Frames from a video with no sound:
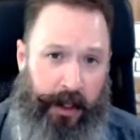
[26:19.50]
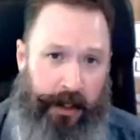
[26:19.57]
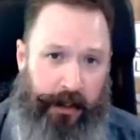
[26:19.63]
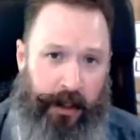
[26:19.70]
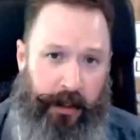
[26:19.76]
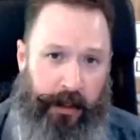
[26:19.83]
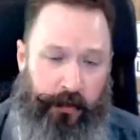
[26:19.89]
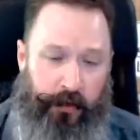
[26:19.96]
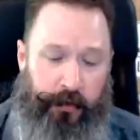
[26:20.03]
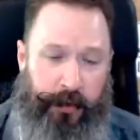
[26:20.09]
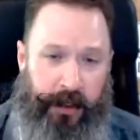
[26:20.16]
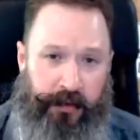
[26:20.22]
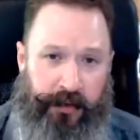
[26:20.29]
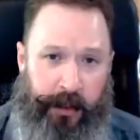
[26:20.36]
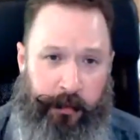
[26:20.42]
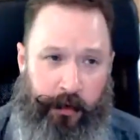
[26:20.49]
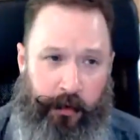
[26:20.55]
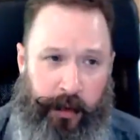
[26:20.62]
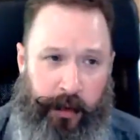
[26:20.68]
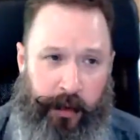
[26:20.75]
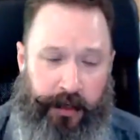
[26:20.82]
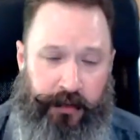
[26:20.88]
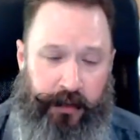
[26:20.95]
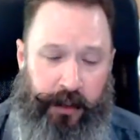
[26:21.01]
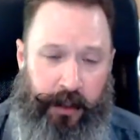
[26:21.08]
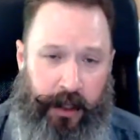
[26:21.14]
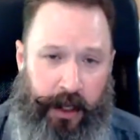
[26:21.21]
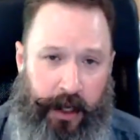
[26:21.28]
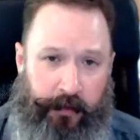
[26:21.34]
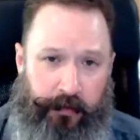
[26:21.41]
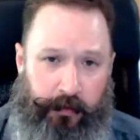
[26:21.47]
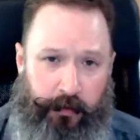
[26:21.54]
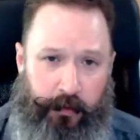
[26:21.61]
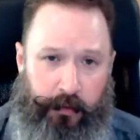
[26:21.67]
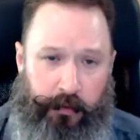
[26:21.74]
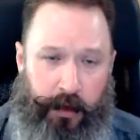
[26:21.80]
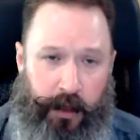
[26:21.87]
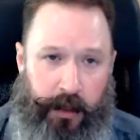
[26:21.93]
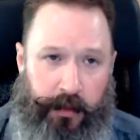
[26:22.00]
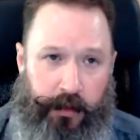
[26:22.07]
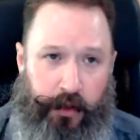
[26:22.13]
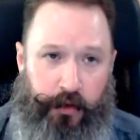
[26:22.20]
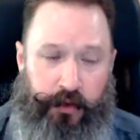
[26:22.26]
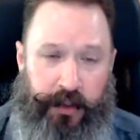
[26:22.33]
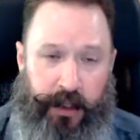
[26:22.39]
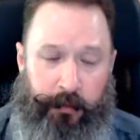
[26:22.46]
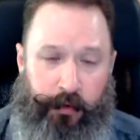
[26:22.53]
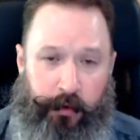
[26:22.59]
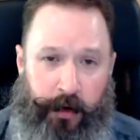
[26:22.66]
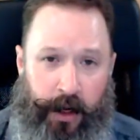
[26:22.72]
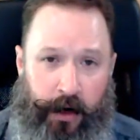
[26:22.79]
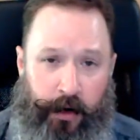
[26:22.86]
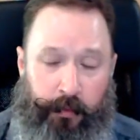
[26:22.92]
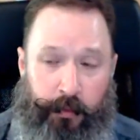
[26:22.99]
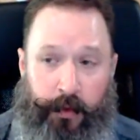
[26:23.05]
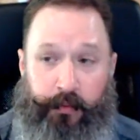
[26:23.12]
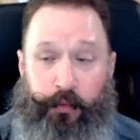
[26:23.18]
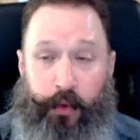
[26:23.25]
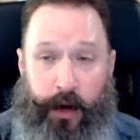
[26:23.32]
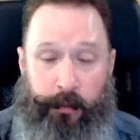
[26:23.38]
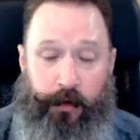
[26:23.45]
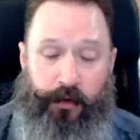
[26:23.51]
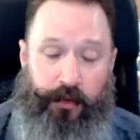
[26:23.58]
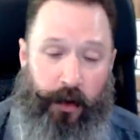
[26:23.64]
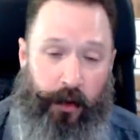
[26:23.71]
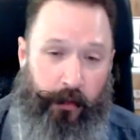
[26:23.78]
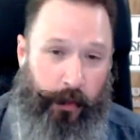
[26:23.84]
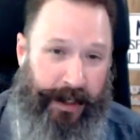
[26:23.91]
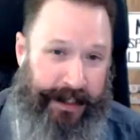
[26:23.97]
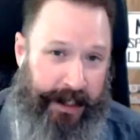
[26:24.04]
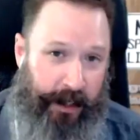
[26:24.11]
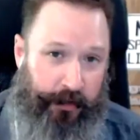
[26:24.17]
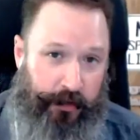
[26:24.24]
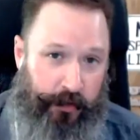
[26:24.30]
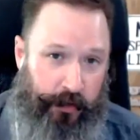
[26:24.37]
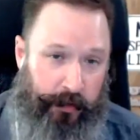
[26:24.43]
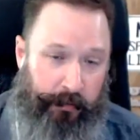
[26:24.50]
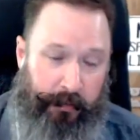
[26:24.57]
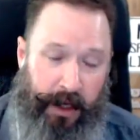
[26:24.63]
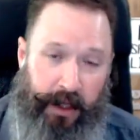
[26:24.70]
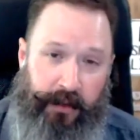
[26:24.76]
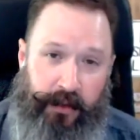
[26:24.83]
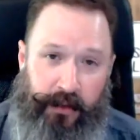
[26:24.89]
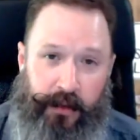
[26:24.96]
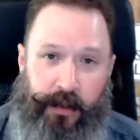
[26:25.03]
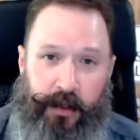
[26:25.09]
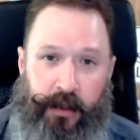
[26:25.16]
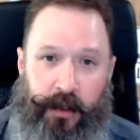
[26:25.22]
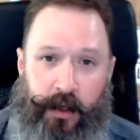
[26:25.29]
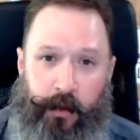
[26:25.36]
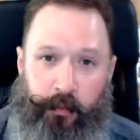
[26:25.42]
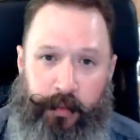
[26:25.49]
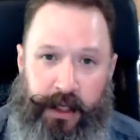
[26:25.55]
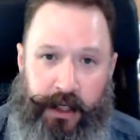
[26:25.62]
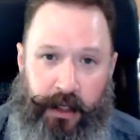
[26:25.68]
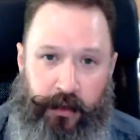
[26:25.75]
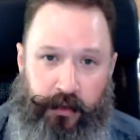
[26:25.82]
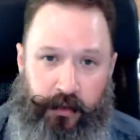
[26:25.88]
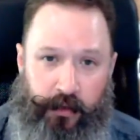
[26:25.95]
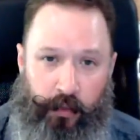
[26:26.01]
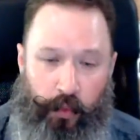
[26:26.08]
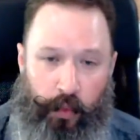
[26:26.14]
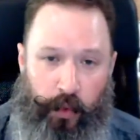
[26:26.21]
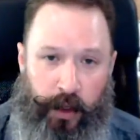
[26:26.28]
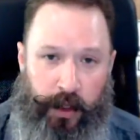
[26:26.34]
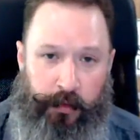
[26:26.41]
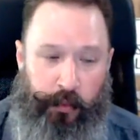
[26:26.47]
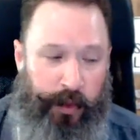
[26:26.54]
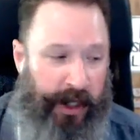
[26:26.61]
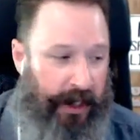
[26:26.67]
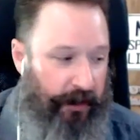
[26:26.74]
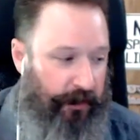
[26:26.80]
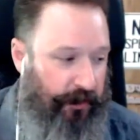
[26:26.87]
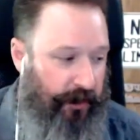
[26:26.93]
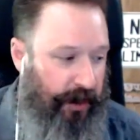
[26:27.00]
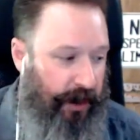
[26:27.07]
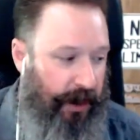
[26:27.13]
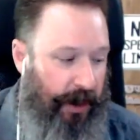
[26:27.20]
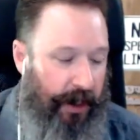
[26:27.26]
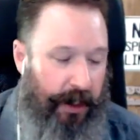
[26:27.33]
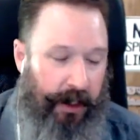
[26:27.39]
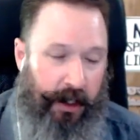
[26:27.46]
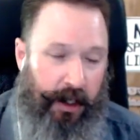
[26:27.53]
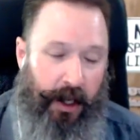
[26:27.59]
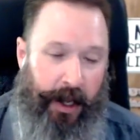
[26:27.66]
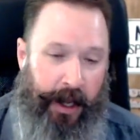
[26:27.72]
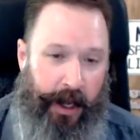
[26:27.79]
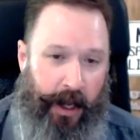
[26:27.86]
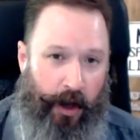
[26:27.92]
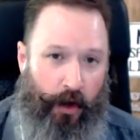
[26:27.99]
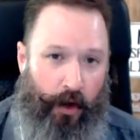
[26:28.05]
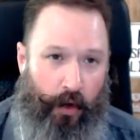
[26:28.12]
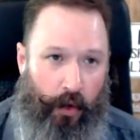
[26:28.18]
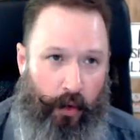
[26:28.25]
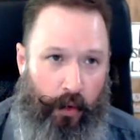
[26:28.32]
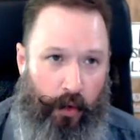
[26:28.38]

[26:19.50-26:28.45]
at Social Media Examiner, we actually have UTM parameters all the way down to the month, because we can see how,